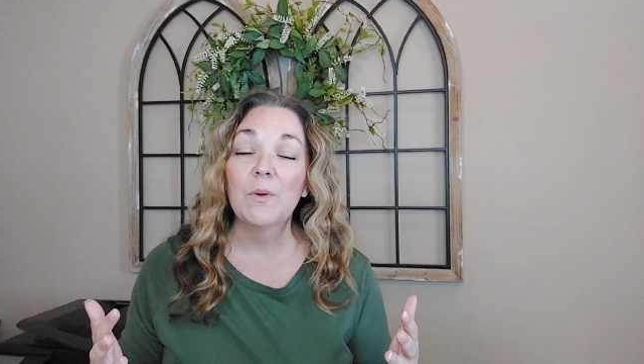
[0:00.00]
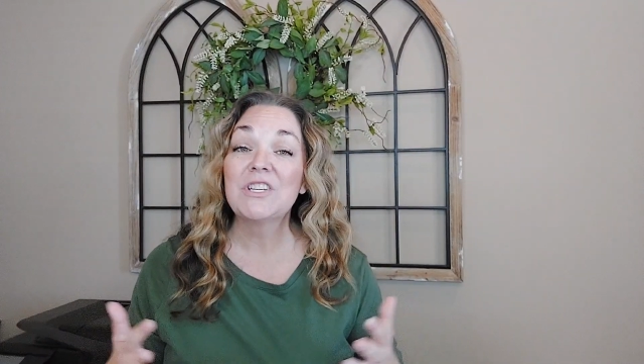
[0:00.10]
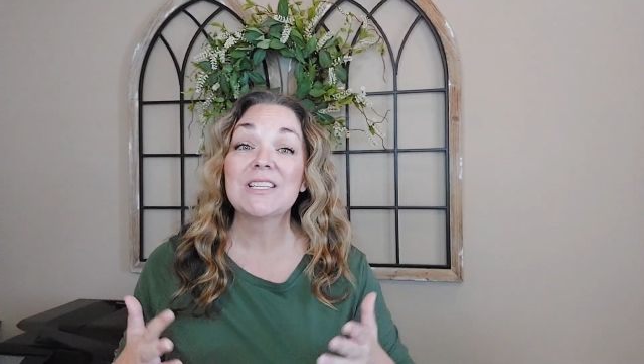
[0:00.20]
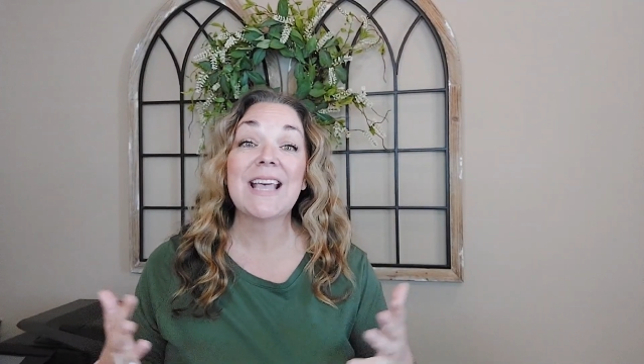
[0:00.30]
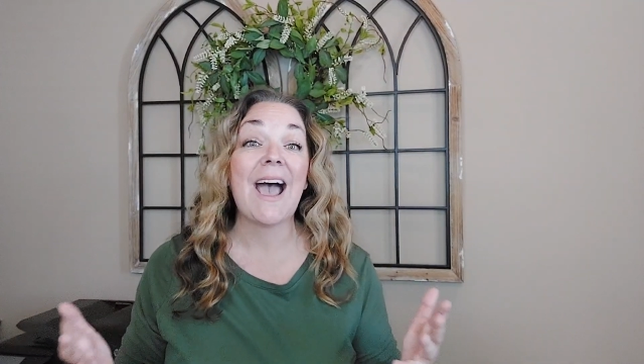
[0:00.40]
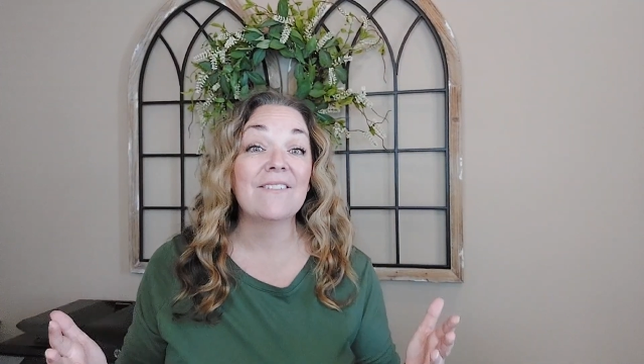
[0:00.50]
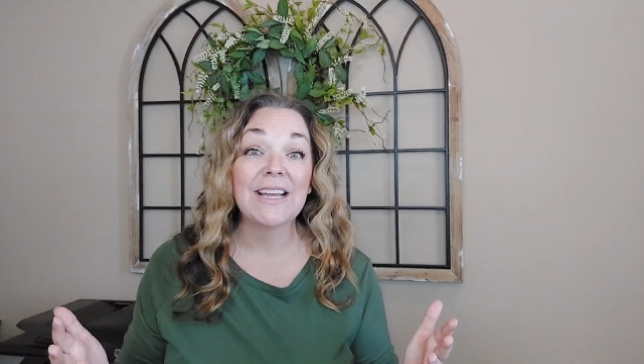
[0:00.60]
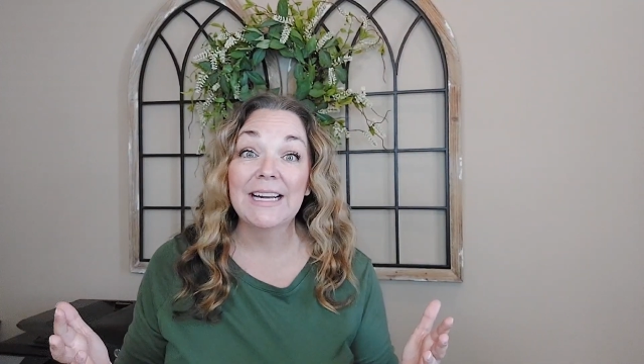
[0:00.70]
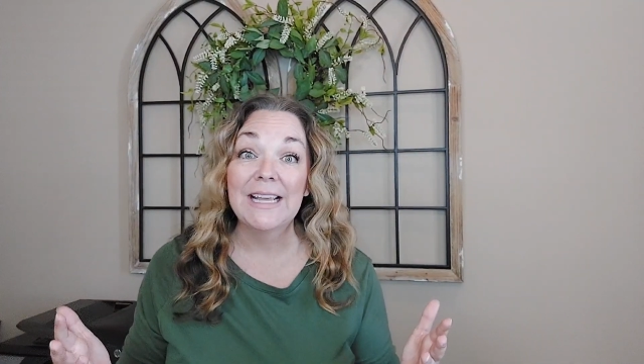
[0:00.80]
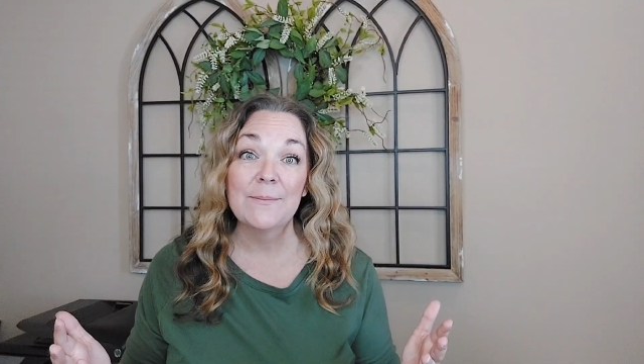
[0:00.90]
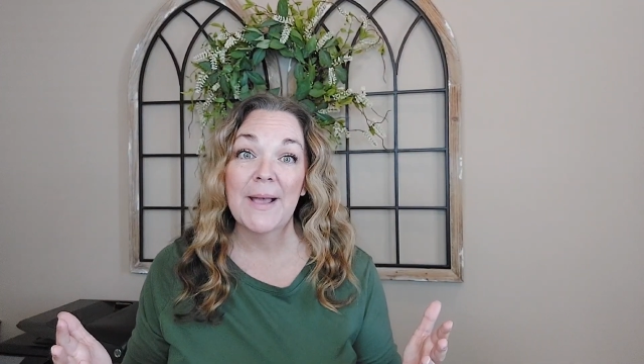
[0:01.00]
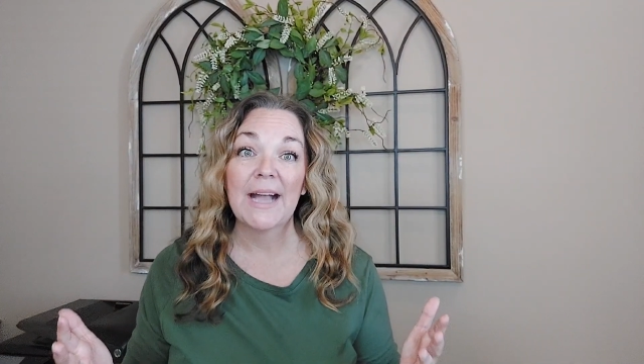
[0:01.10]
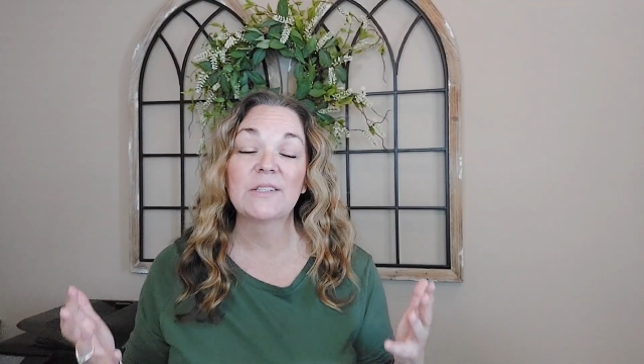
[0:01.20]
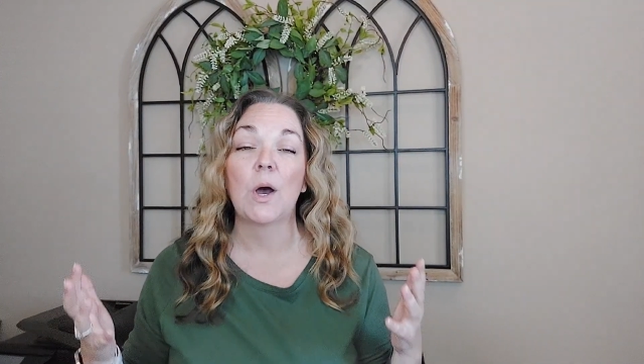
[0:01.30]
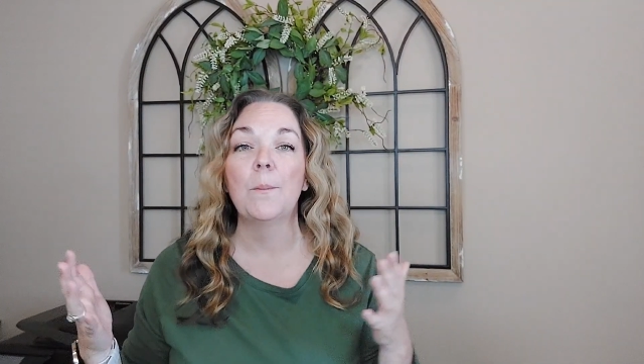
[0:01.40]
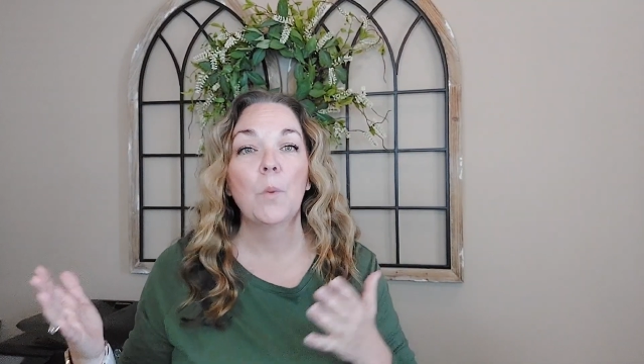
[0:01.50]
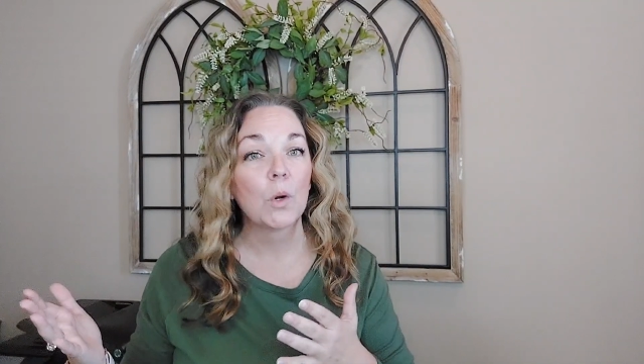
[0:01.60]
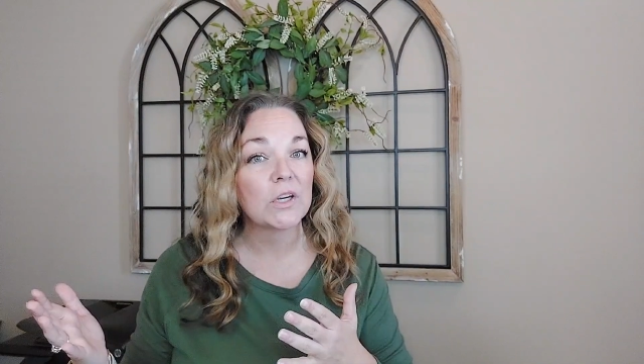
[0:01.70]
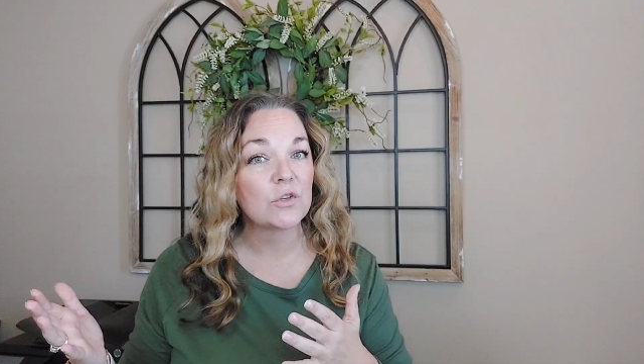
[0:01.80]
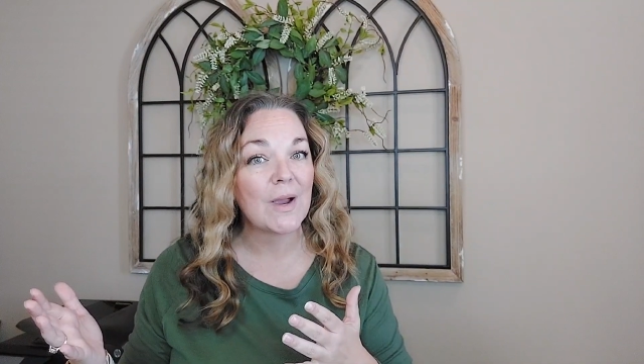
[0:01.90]
which is having an impact on
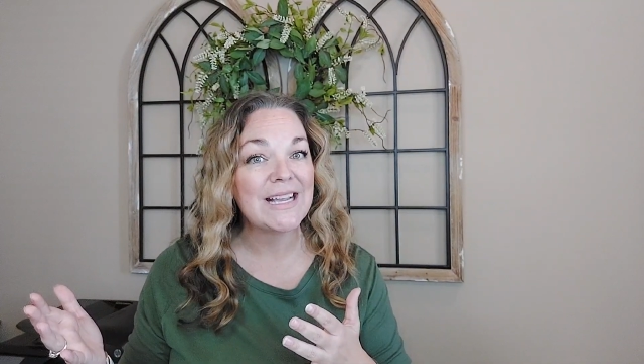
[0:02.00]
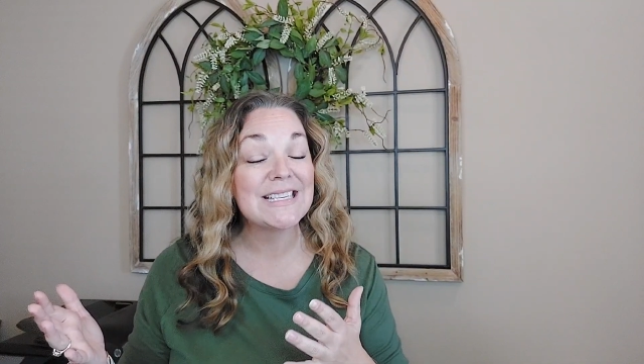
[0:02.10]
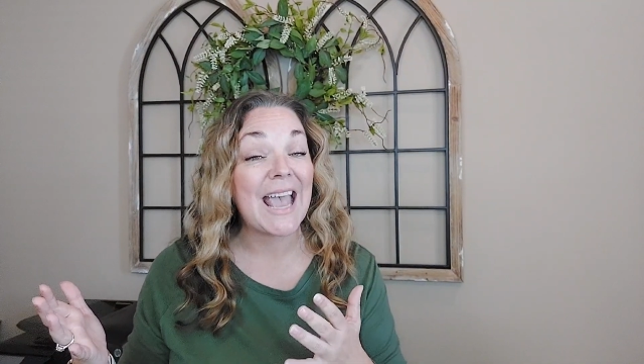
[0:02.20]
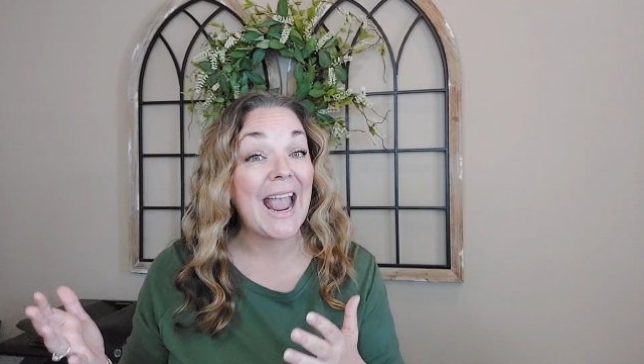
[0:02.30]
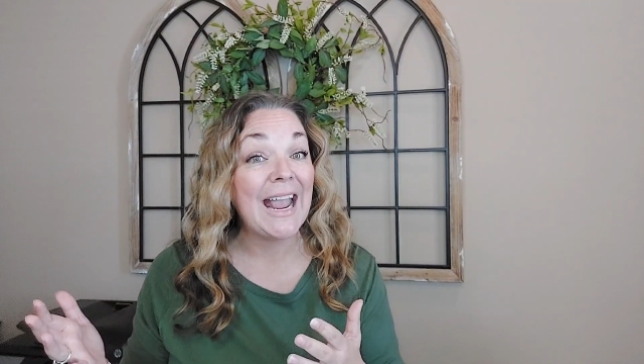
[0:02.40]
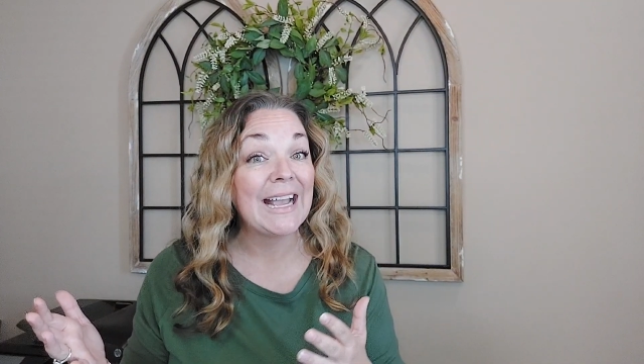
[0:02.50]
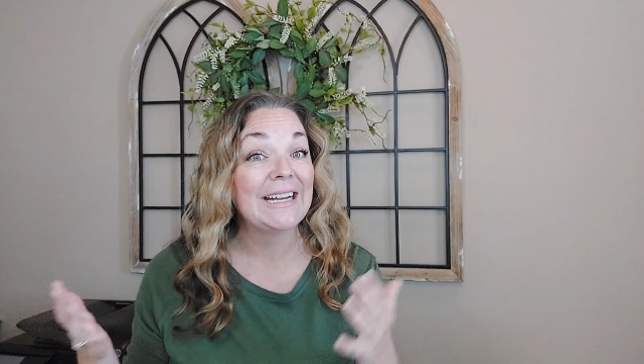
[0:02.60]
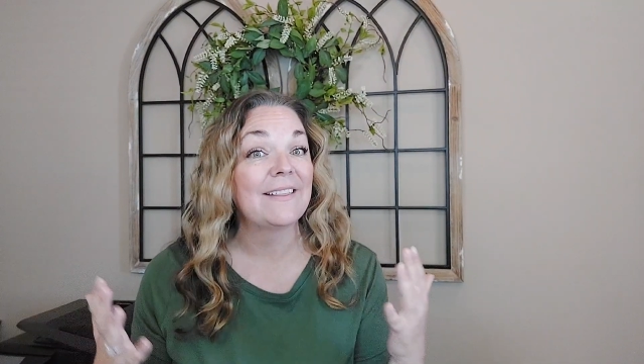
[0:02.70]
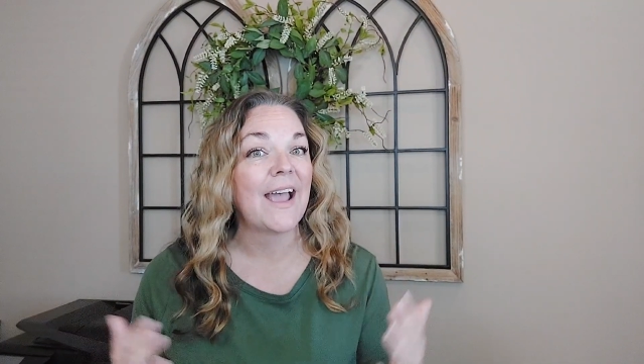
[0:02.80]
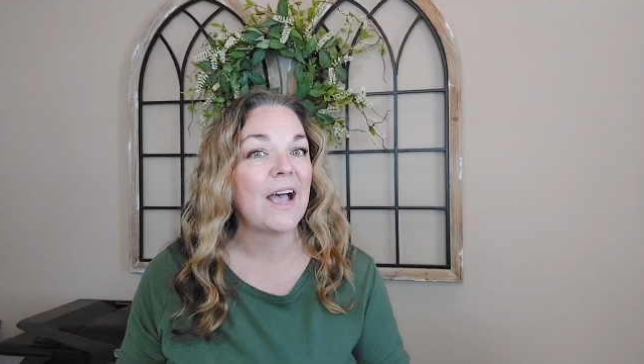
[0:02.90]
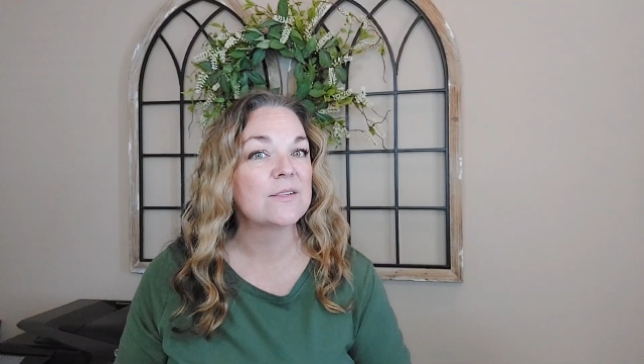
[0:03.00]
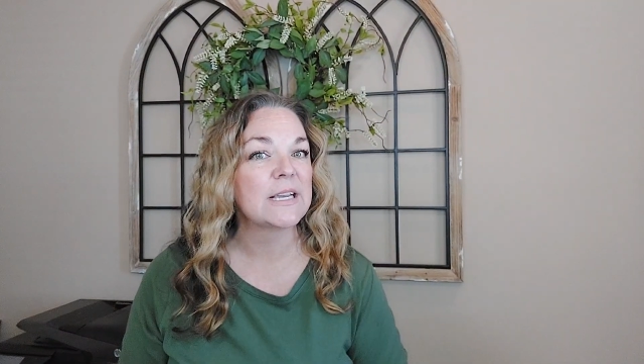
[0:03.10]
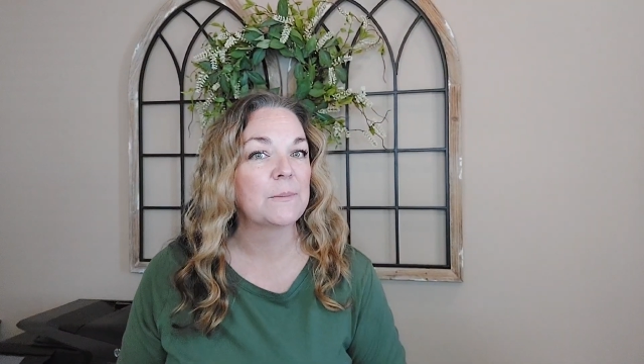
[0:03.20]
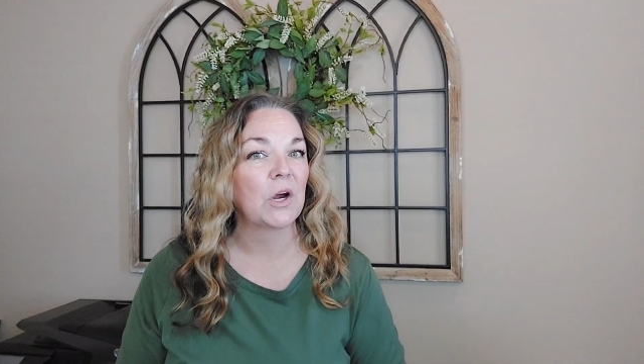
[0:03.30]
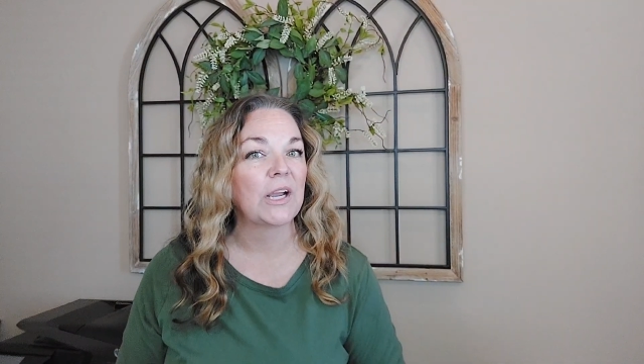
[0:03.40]
mortgage rates and the housing